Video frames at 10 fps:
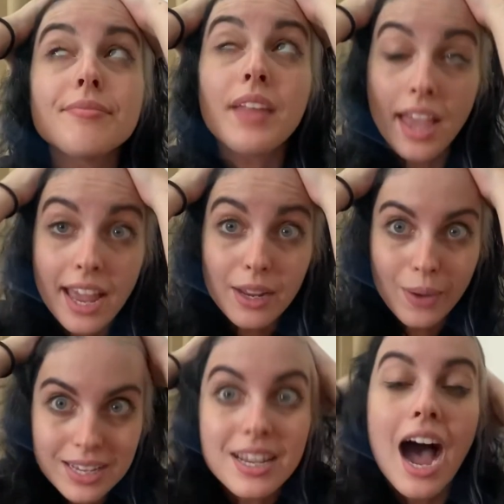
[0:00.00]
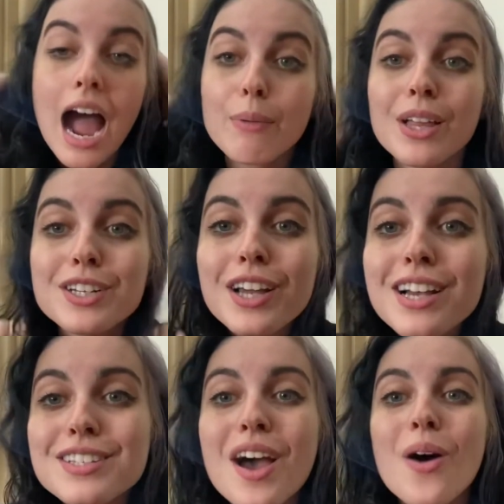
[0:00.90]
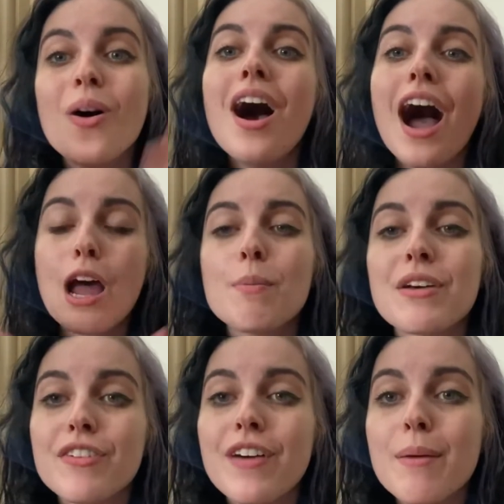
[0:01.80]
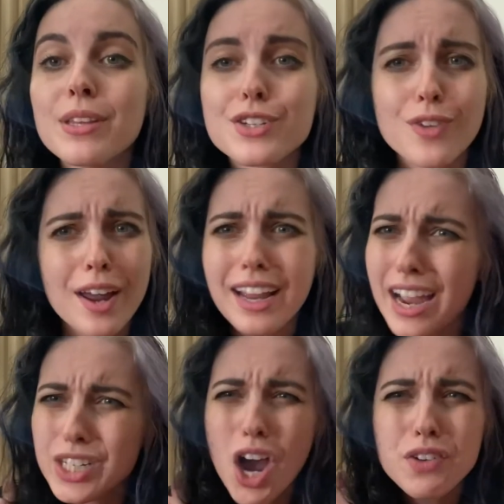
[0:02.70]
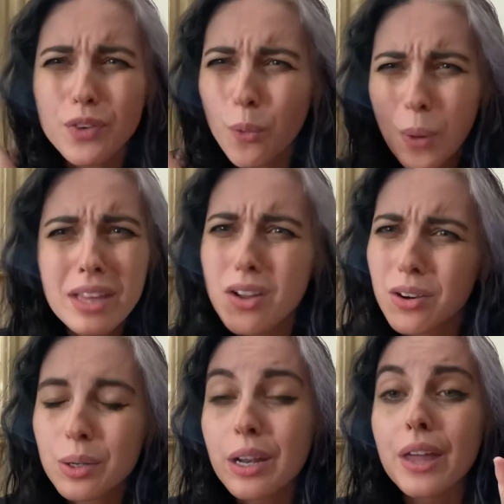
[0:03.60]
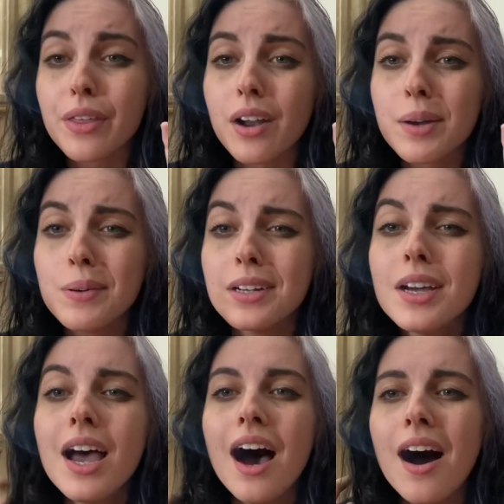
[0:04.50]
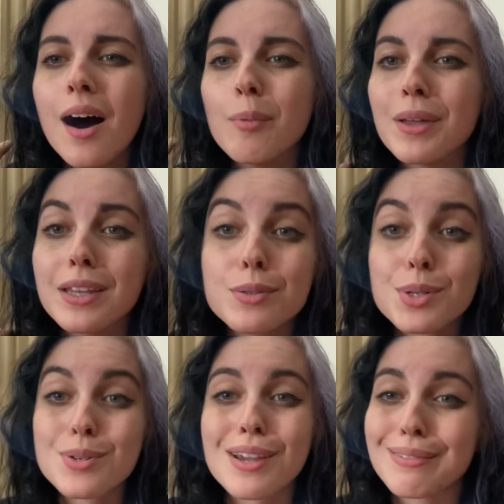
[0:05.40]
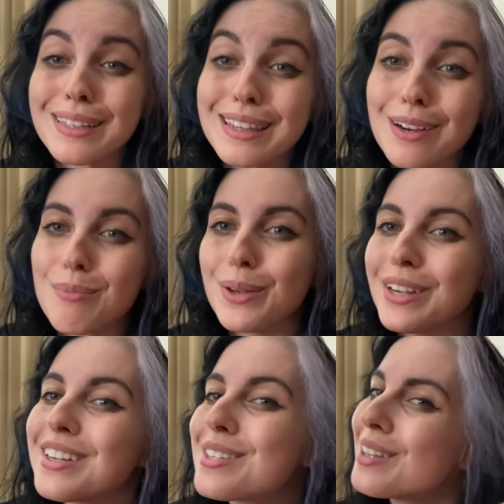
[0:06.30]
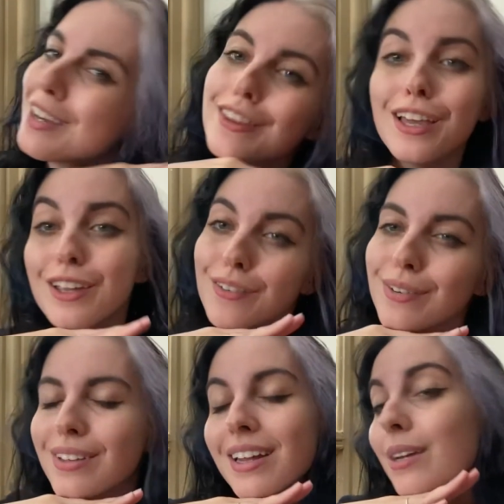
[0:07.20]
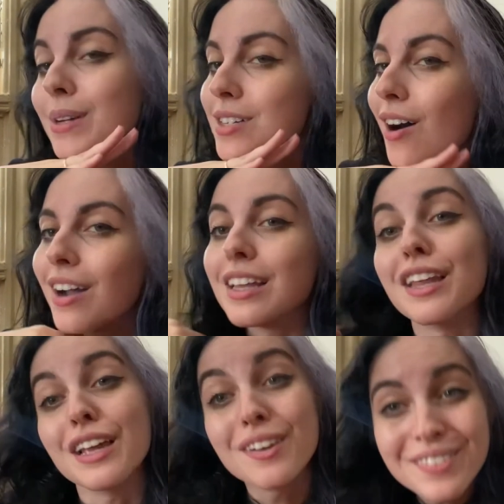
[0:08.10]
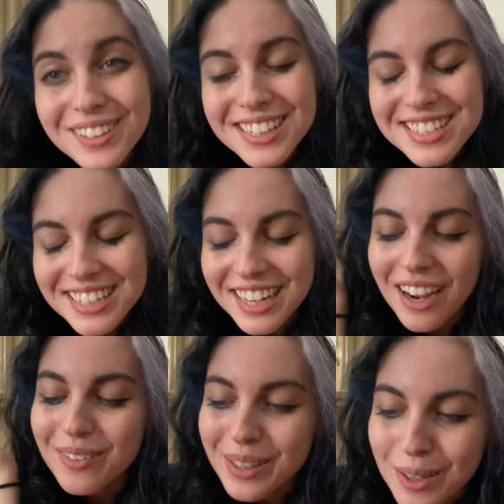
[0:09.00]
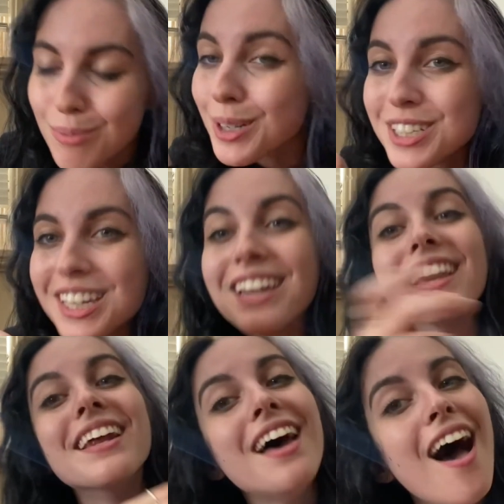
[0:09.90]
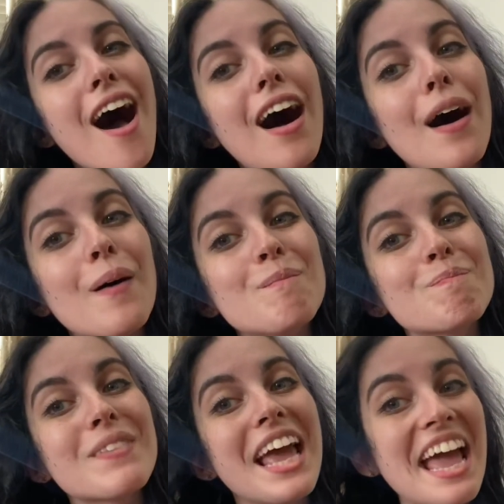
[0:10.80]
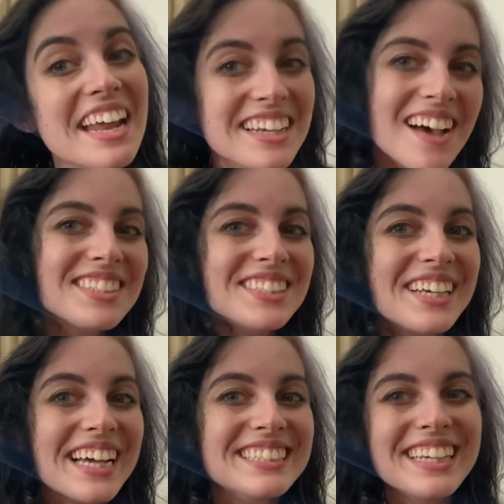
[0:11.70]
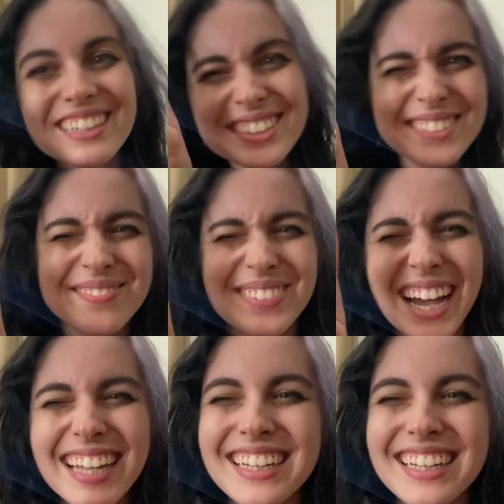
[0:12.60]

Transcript: anyways i will let you guys go i hope you have a fabulous friday i talked for way longer than i thought i would um, and this was like really therapeutic so like thank you for letting me talk and thank you for listening i really appreciate it um, and yeah i'll see you guys later bye